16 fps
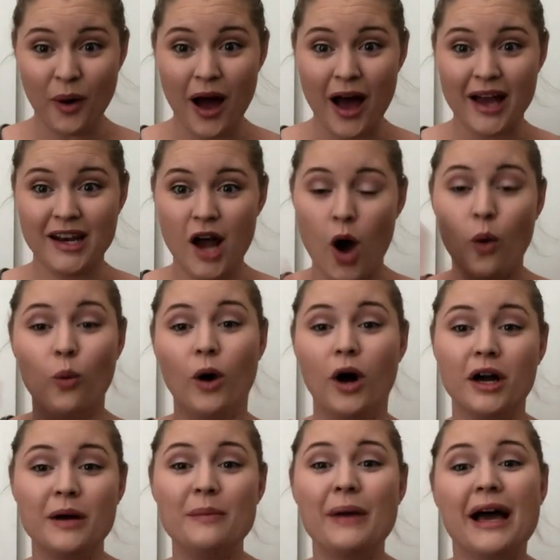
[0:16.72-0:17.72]
everyone,
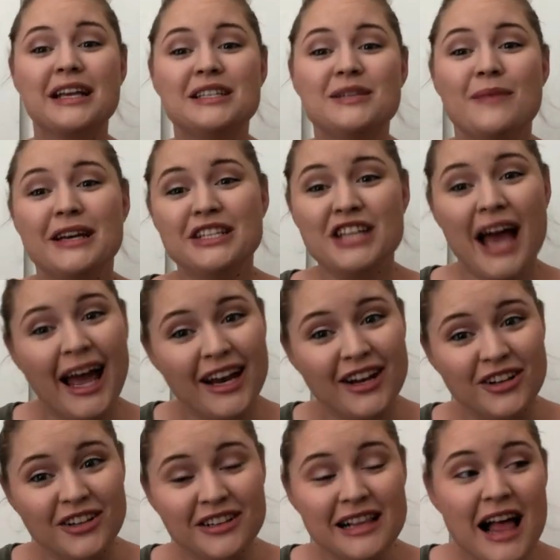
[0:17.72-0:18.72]
welcome back to my
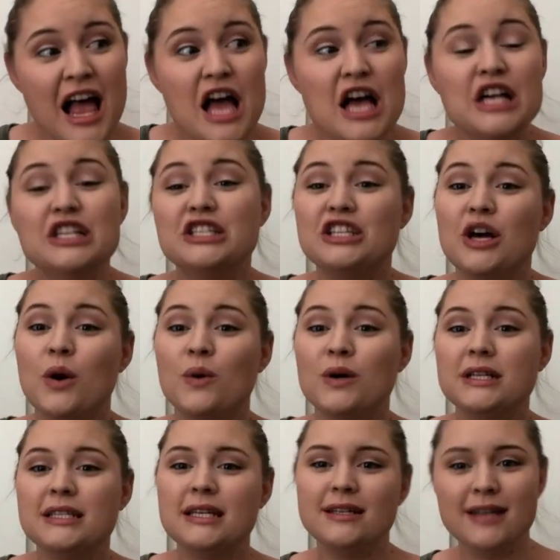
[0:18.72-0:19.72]
channel.
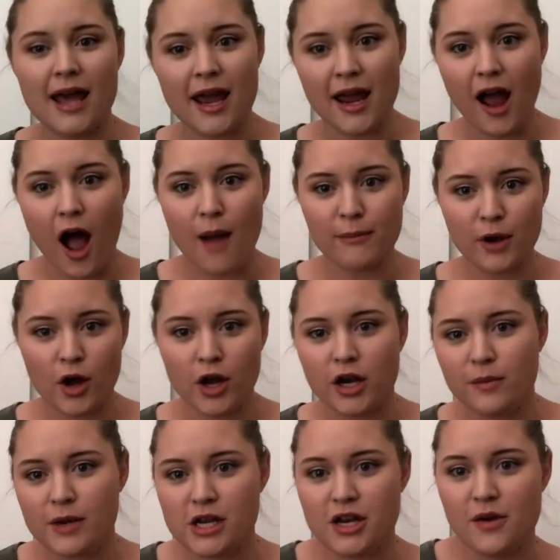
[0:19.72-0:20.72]
So today I'm going
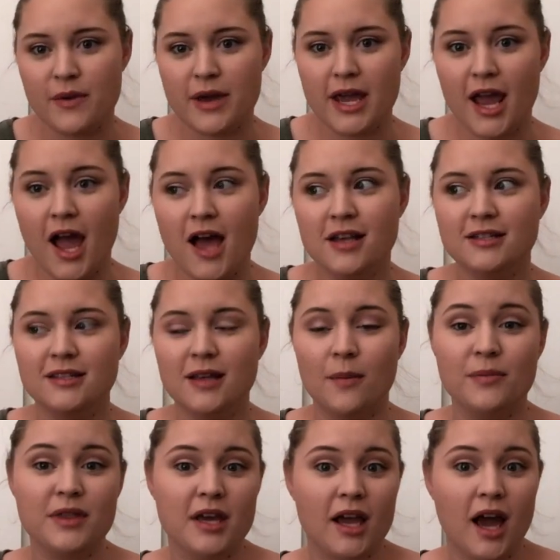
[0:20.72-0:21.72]
to be doing
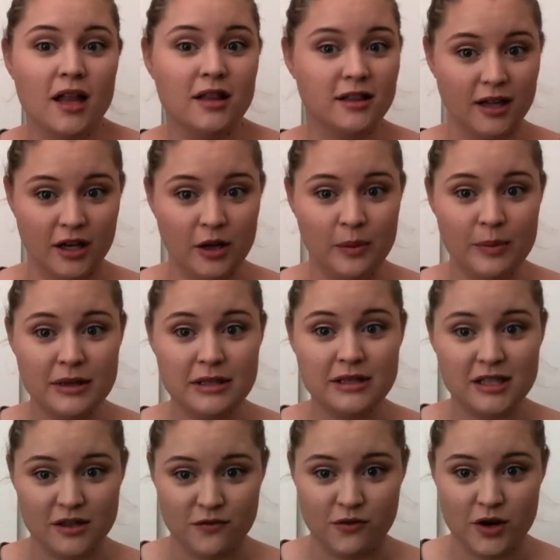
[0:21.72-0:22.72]
something a little bit
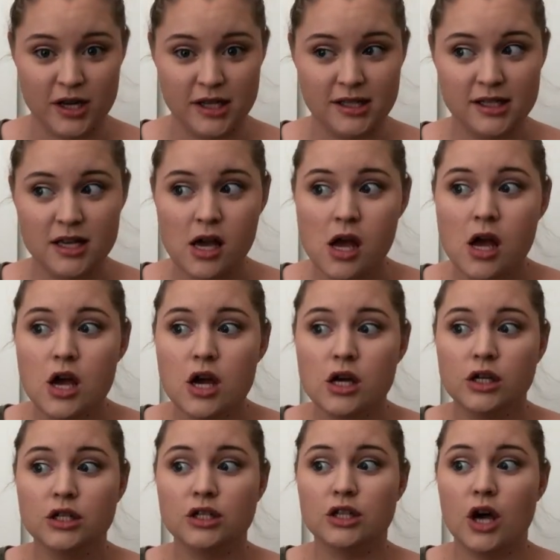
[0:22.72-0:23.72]
different.
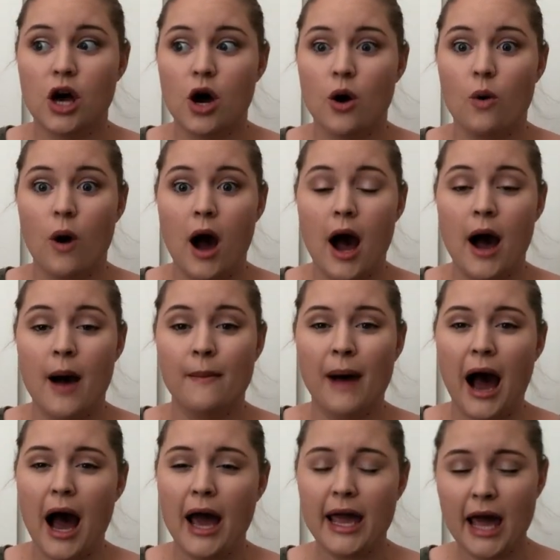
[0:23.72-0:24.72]
So
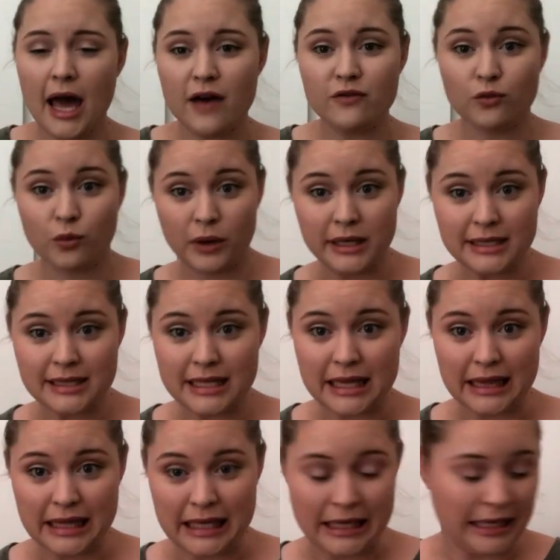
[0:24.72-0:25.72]
I have
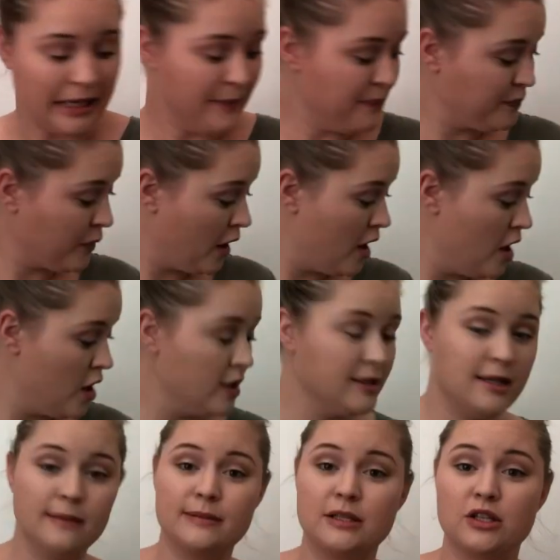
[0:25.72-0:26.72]
recently
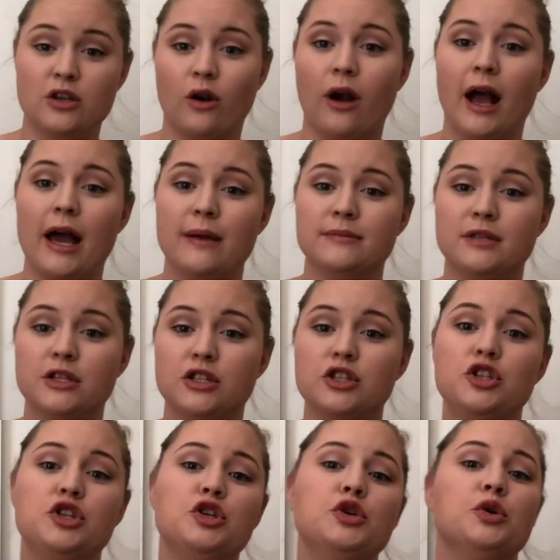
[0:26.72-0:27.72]

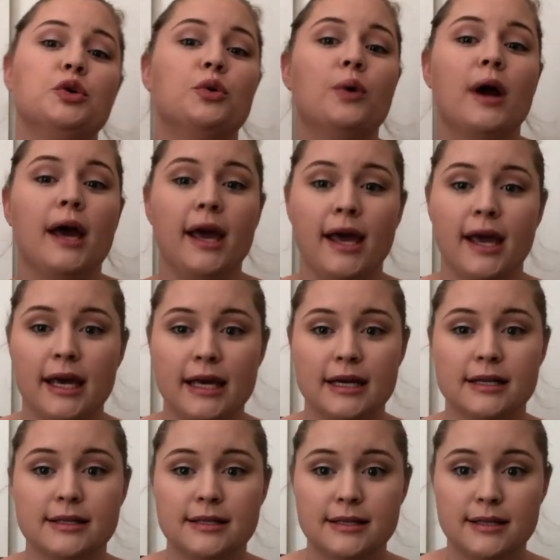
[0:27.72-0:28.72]
subscribed to
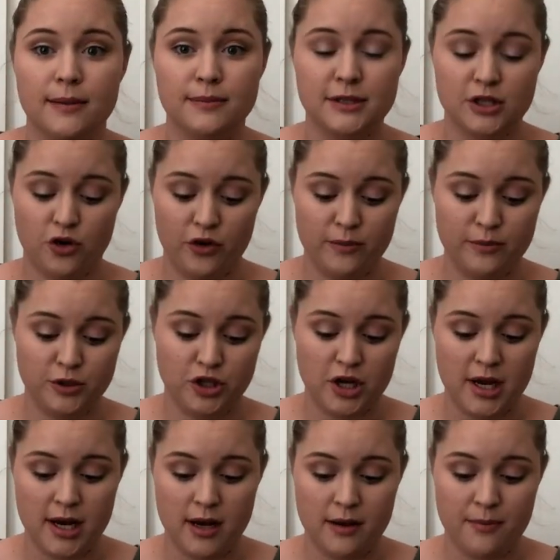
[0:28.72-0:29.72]
a
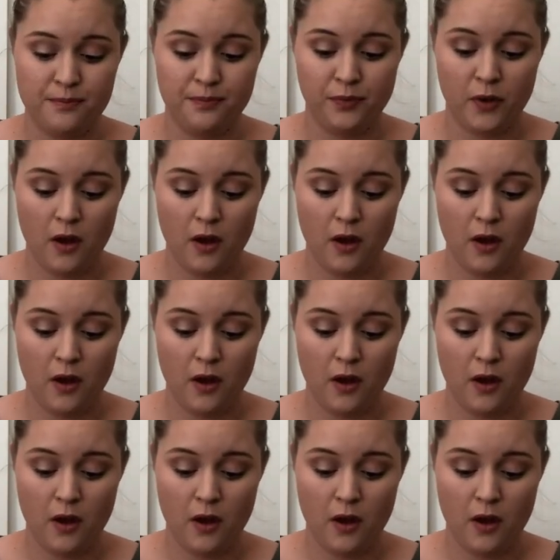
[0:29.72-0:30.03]
subscription